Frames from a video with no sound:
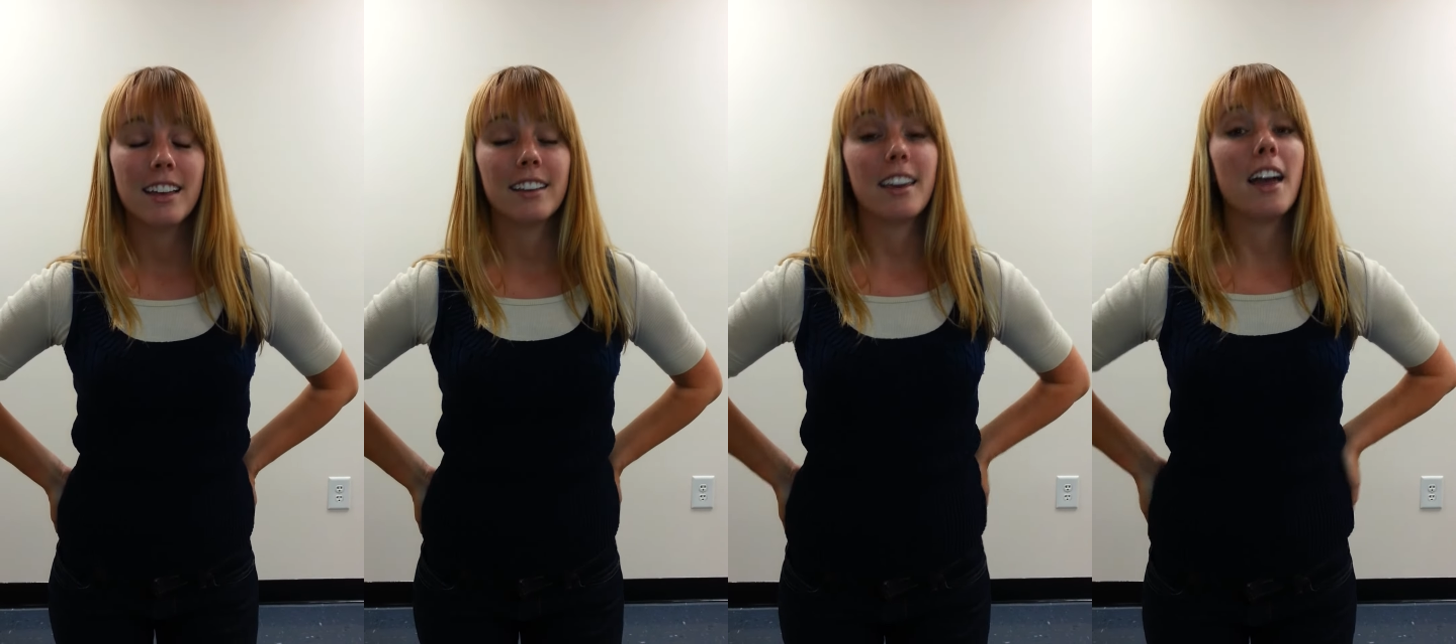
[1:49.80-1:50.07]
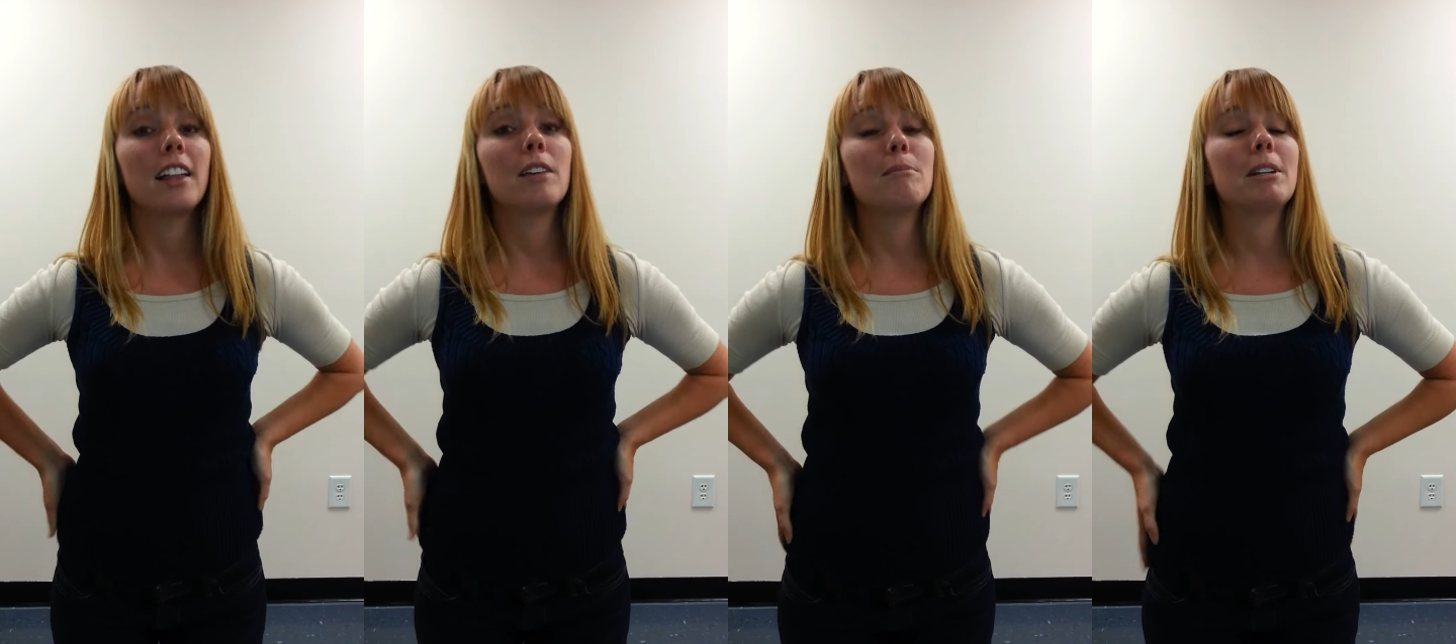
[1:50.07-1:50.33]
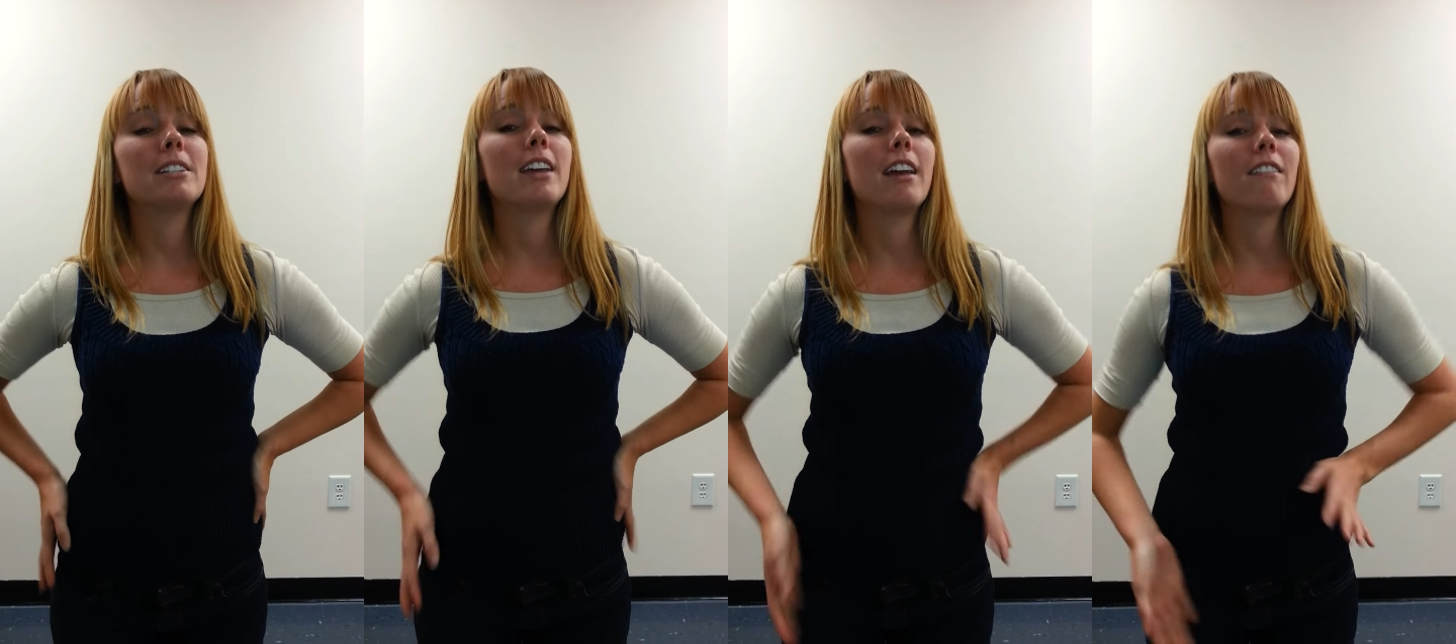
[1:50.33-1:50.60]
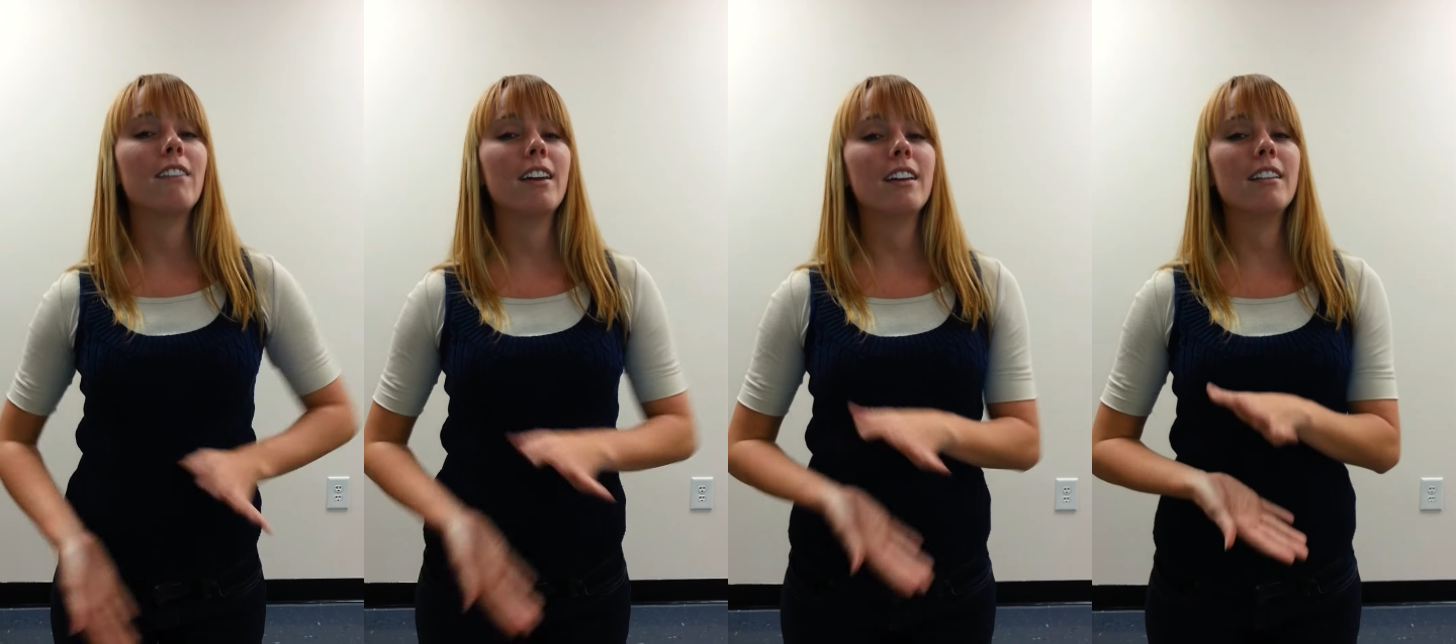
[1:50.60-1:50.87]
Kelly
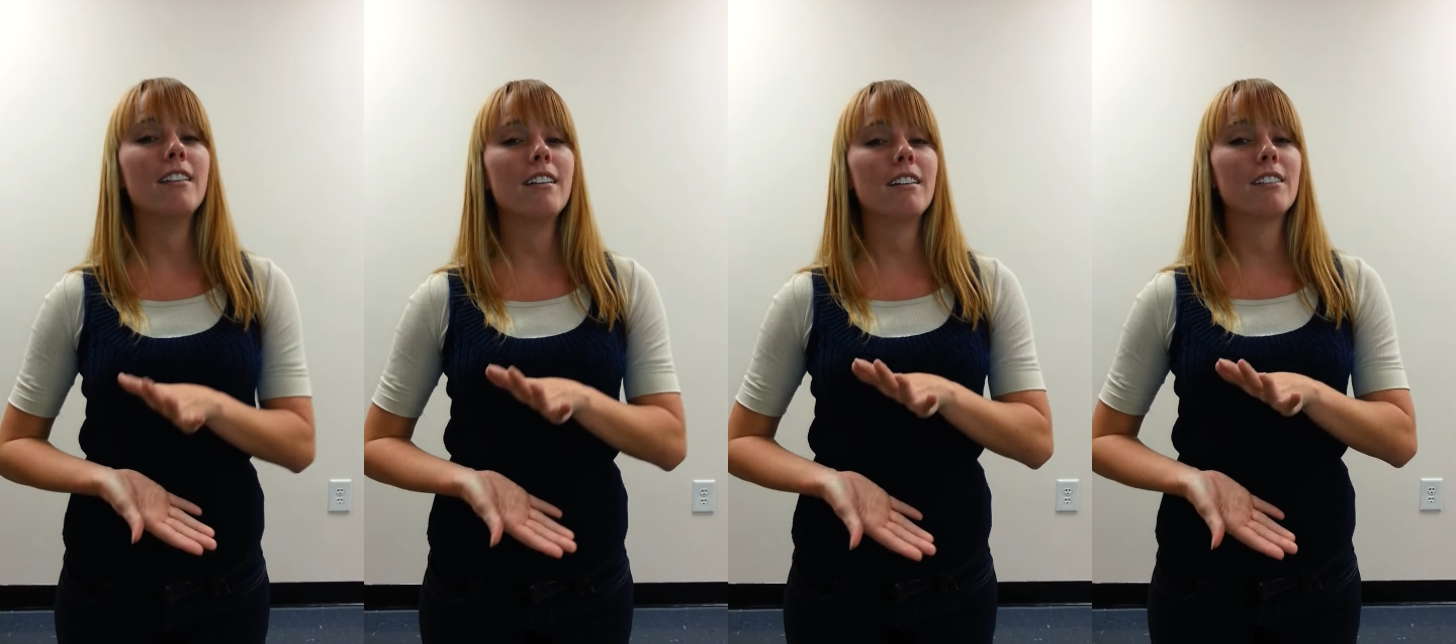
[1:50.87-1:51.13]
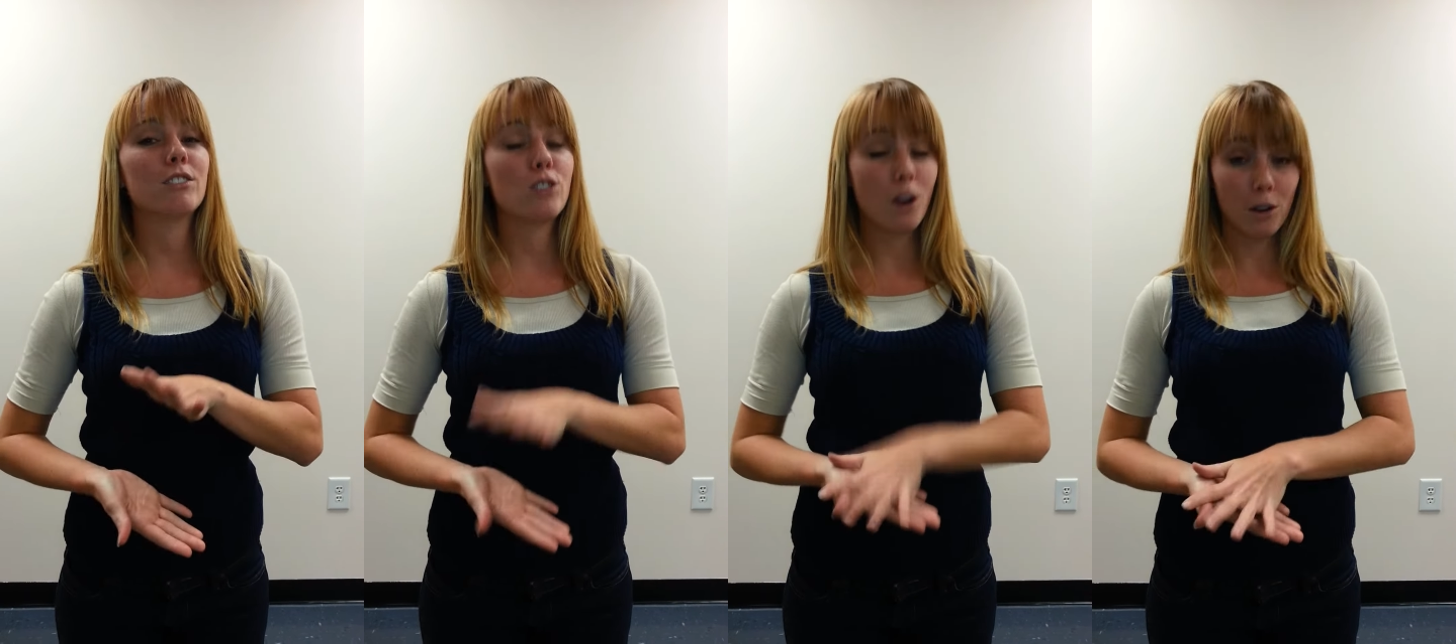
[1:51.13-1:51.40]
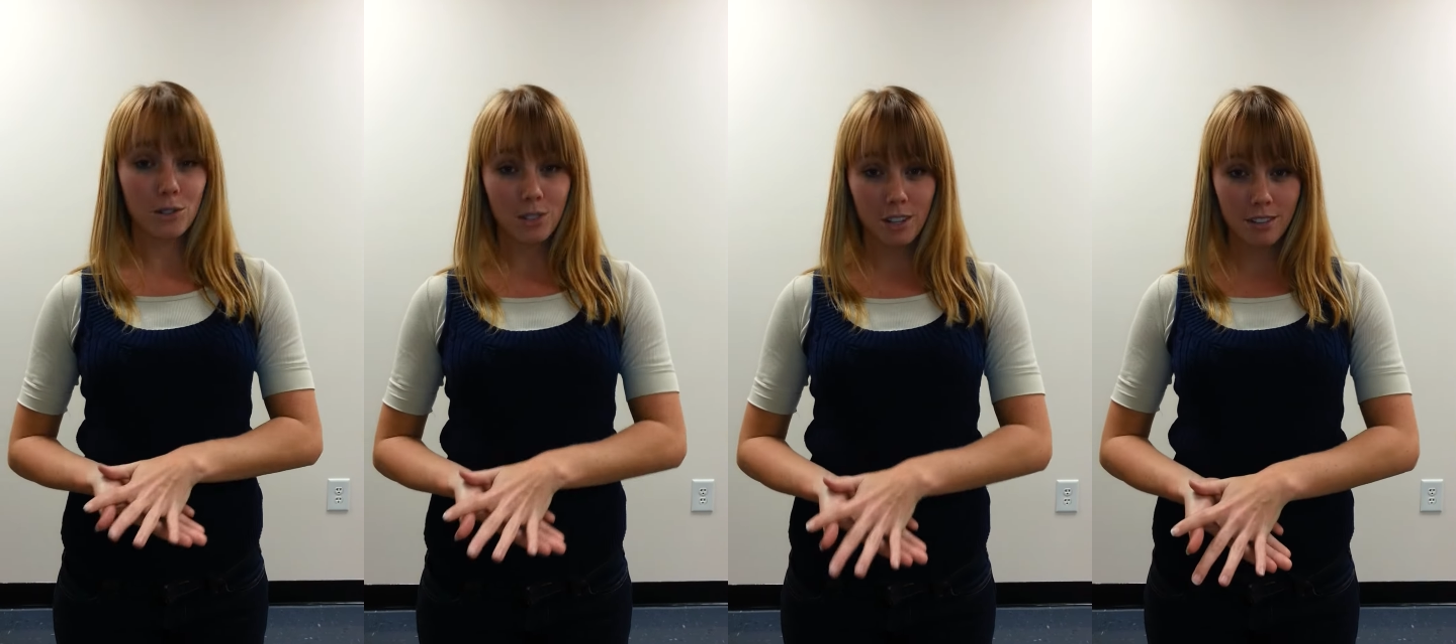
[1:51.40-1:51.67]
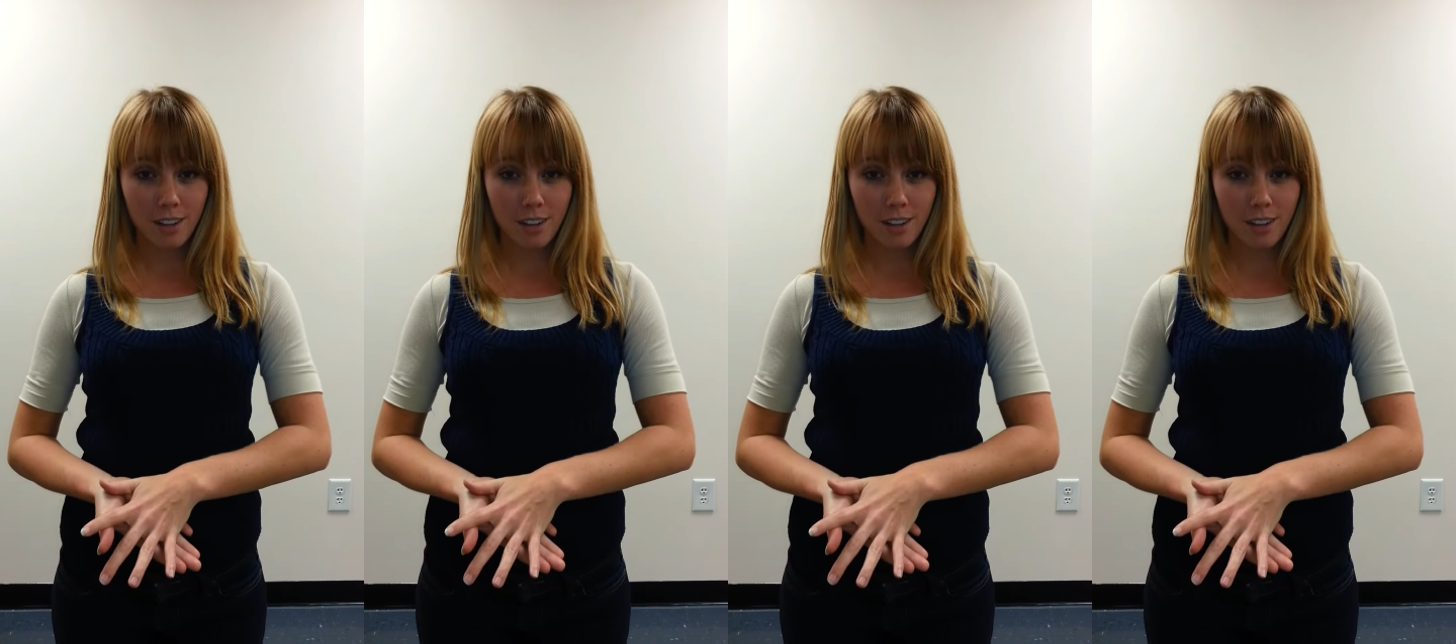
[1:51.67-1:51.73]
McDavid, Charleston,